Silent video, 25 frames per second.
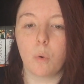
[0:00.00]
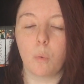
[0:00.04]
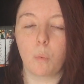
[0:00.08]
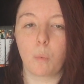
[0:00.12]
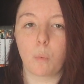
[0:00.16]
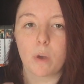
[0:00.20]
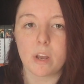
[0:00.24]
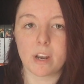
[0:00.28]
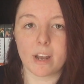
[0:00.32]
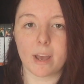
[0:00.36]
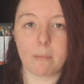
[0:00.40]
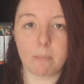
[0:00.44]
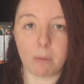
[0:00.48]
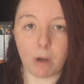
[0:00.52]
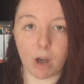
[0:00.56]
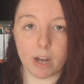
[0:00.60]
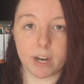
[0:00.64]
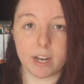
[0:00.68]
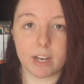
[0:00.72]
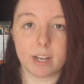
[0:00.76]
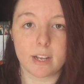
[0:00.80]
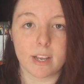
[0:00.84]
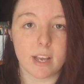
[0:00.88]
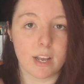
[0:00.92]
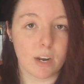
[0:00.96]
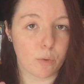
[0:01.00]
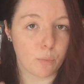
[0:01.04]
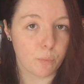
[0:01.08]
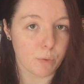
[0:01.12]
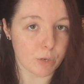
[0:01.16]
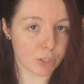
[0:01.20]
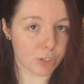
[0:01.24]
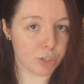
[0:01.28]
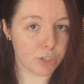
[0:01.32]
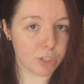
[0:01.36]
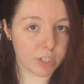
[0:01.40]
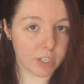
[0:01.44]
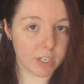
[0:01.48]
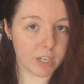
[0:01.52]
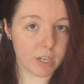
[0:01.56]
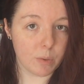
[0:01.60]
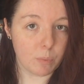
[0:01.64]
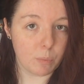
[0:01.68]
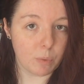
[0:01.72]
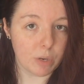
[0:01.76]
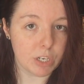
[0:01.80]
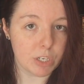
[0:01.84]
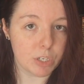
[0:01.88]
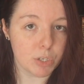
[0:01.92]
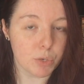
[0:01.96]
when I bought it and
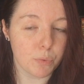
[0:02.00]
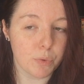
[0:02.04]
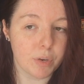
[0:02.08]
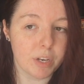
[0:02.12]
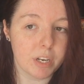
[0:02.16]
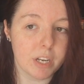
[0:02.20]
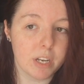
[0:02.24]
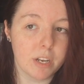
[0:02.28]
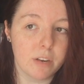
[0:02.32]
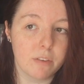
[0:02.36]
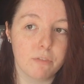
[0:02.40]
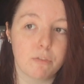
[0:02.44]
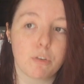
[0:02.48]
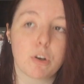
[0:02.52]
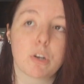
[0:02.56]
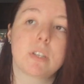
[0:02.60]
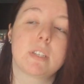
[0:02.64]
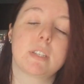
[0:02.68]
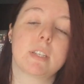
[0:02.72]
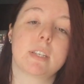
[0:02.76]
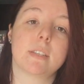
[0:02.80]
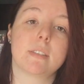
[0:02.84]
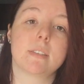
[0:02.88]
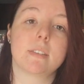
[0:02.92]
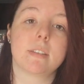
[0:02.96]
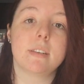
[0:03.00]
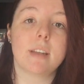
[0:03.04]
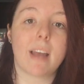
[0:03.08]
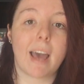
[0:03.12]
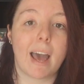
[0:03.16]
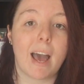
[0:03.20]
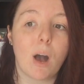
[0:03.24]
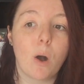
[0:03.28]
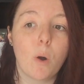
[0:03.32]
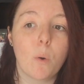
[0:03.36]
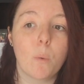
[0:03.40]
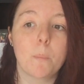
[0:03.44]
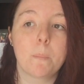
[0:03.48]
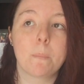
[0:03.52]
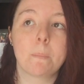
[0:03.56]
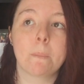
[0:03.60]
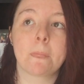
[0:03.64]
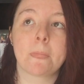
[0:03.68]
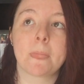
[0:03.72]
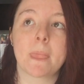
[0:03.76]
originally wanted to read it versus now.